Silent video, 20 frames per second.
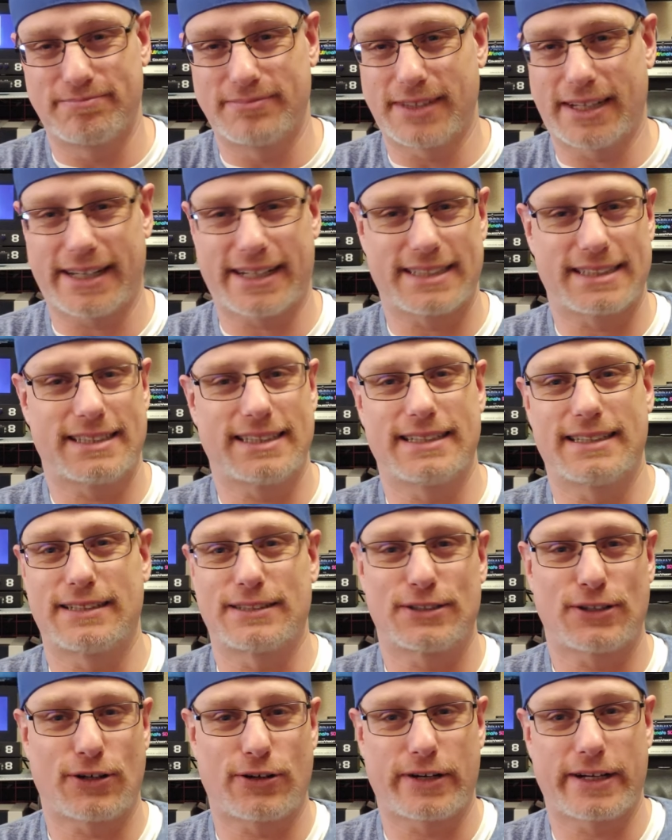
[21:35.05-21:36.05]
like I said,
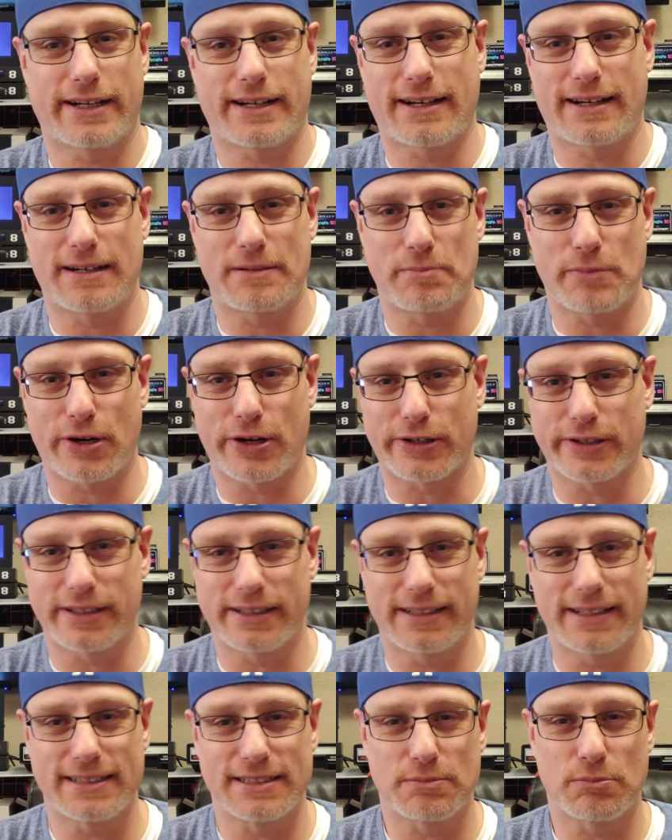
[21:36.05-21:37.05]
Atari kind of
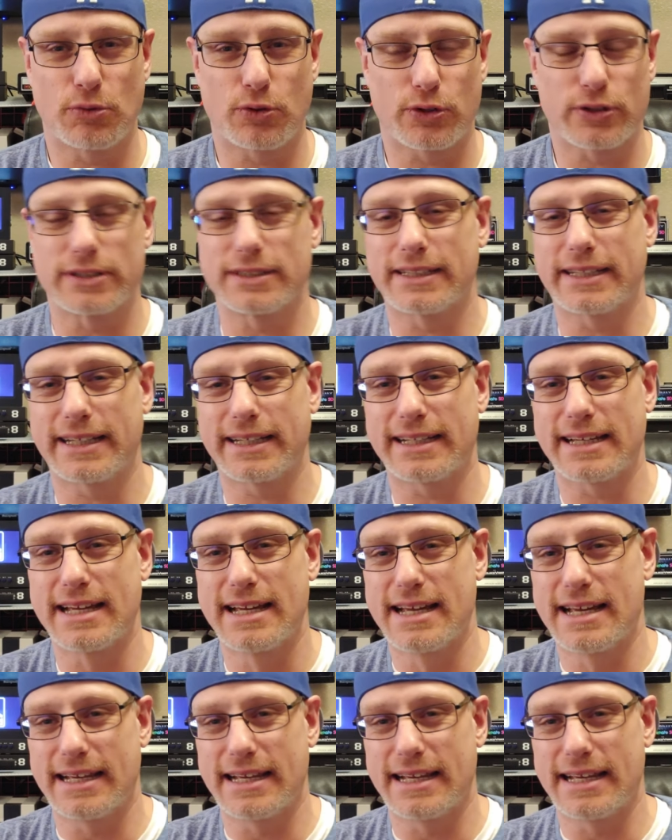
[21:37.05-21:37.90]
marketed this more as a